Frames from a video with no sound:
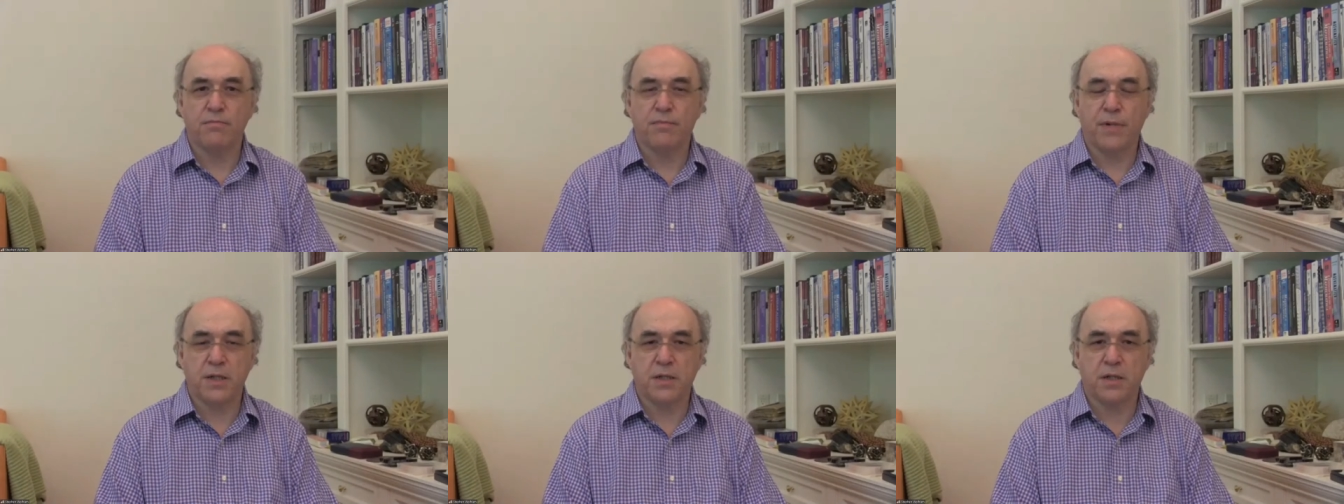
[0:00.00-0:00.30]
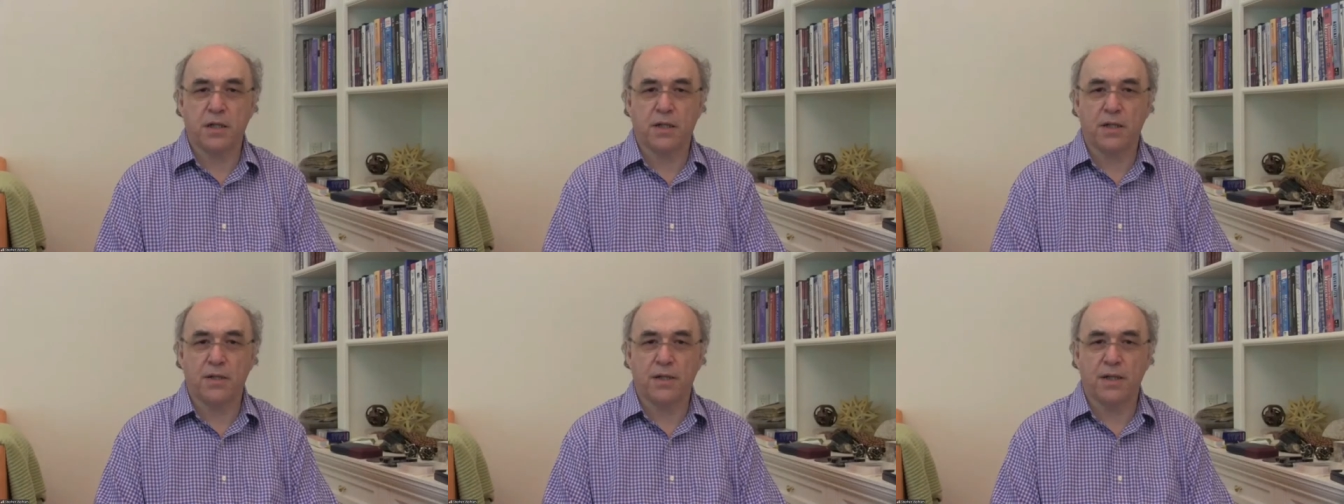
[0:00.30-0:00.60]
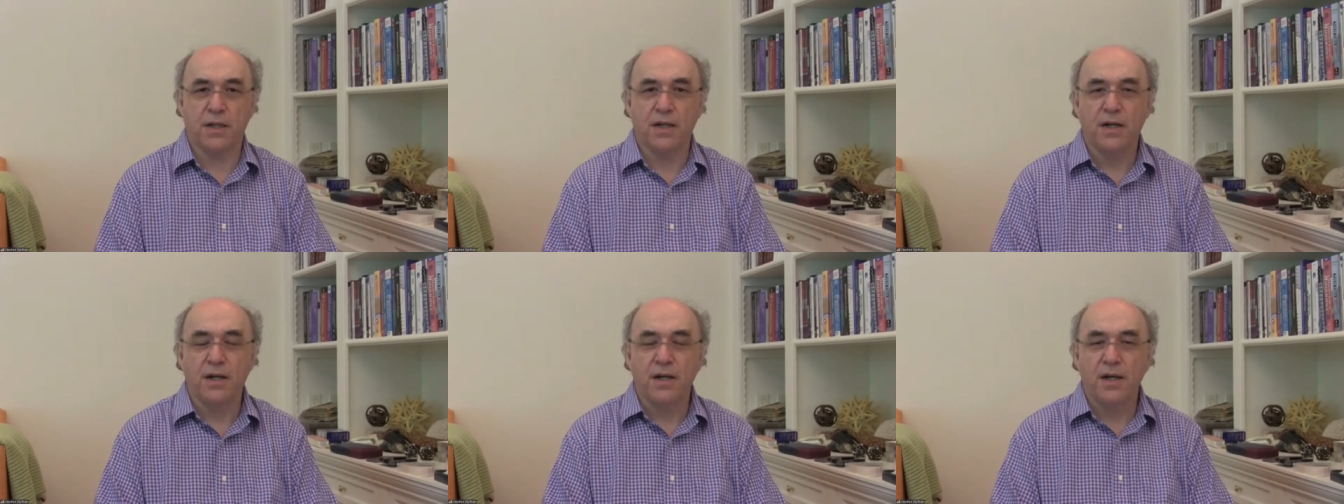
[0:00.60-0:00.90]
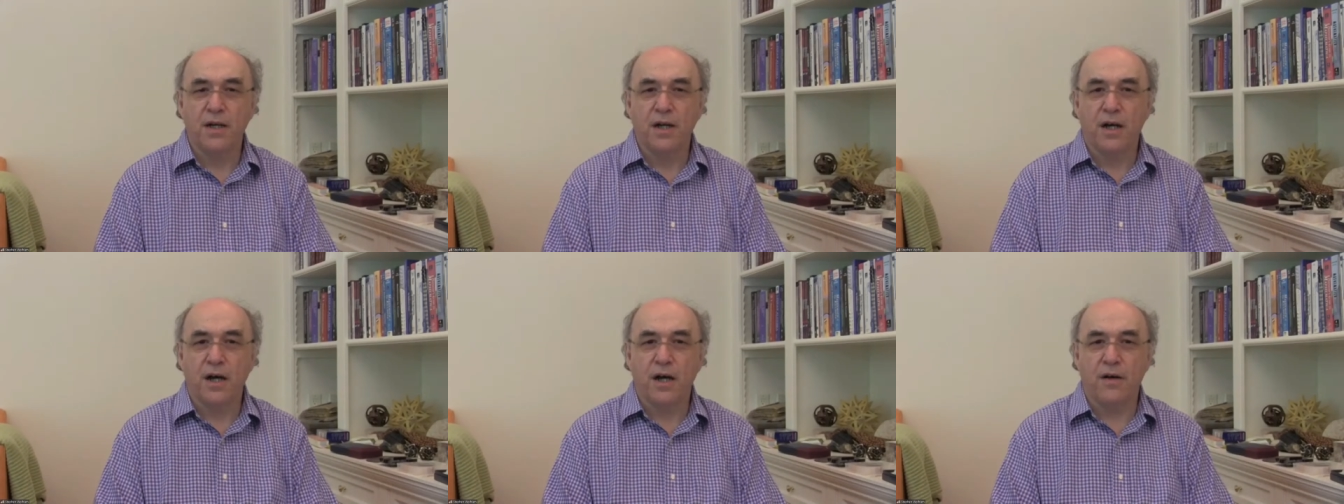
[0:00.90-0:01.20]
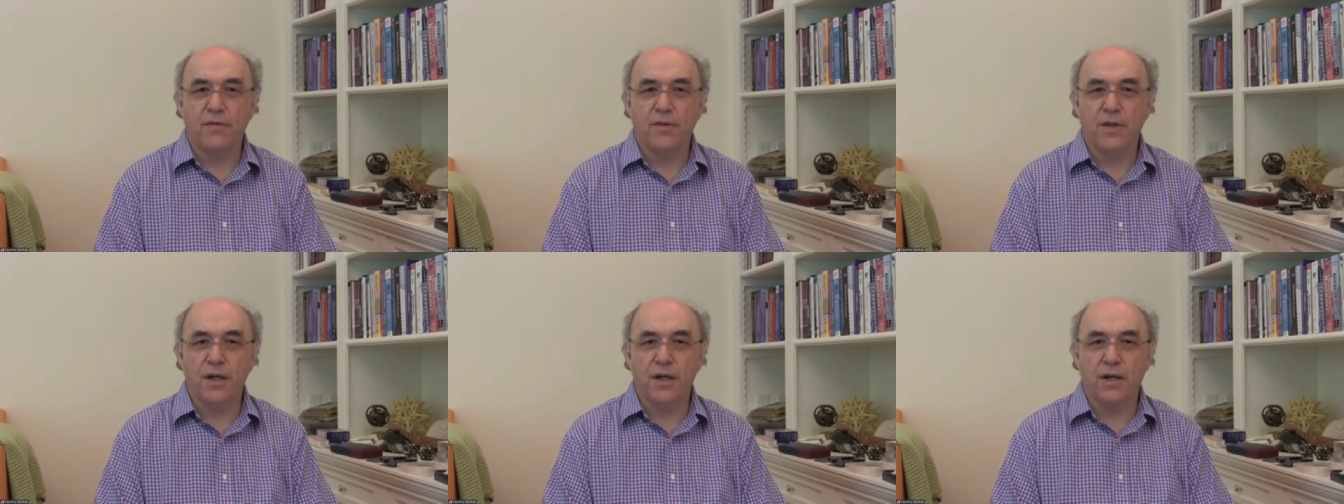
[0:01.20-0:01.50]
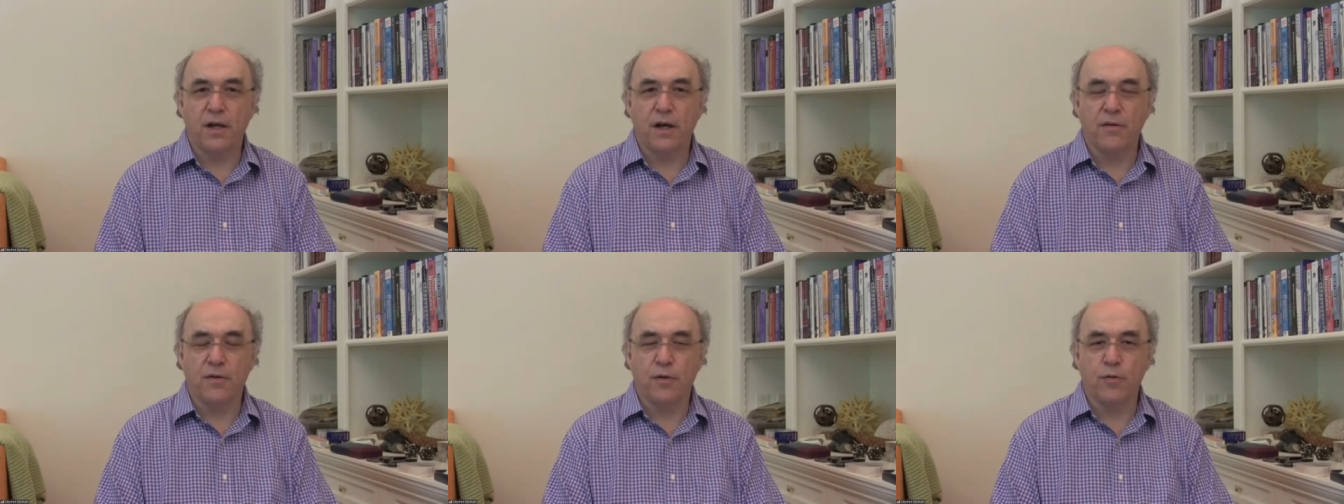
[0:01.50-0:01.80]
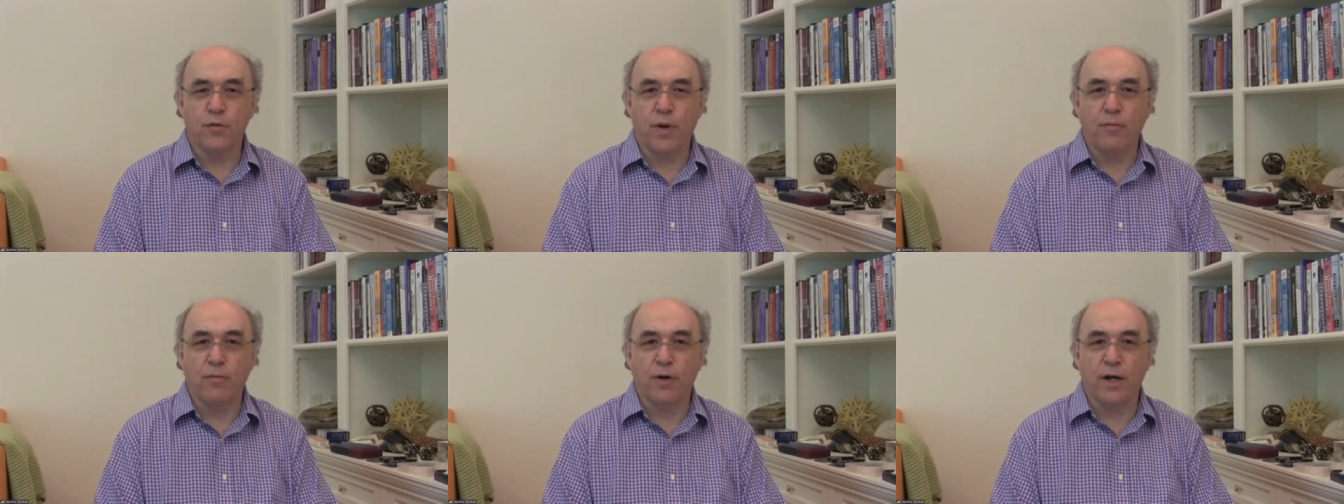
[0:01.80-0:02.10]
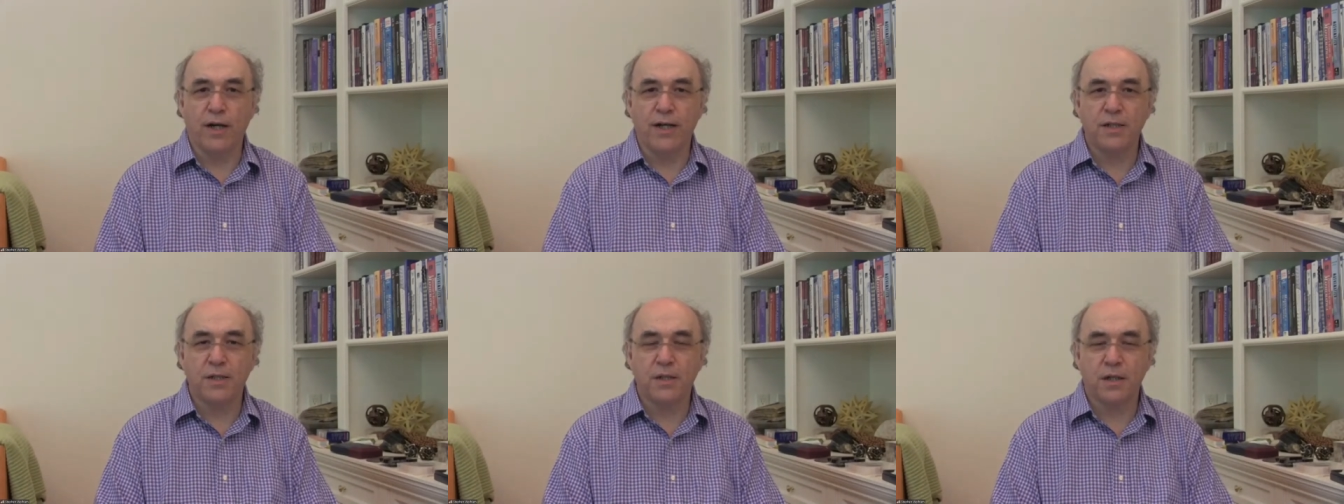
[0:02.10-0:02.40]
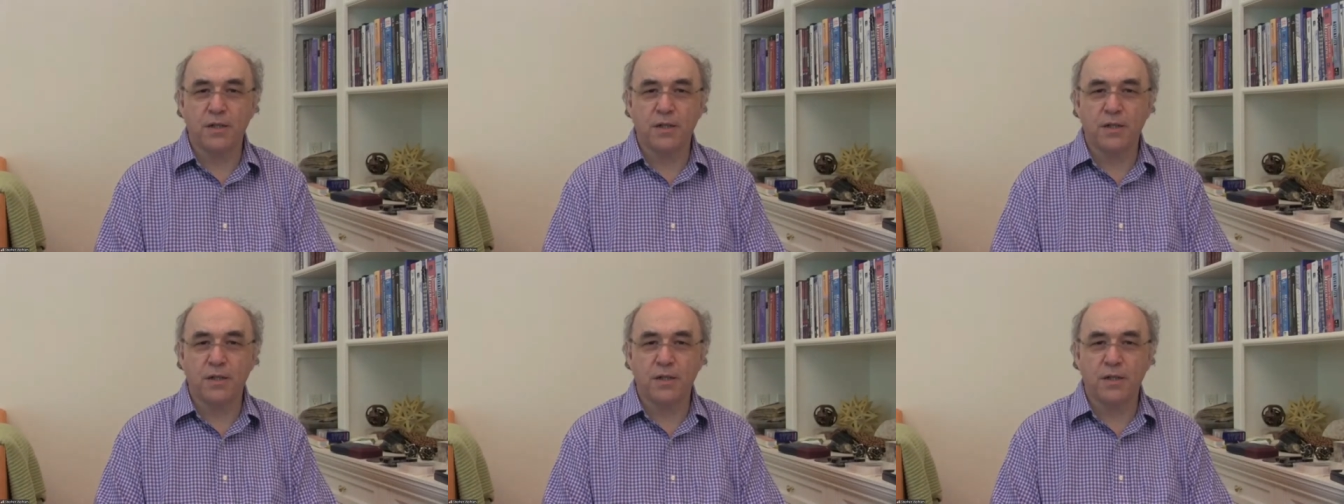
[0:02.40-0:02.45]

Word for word: basically of the runways.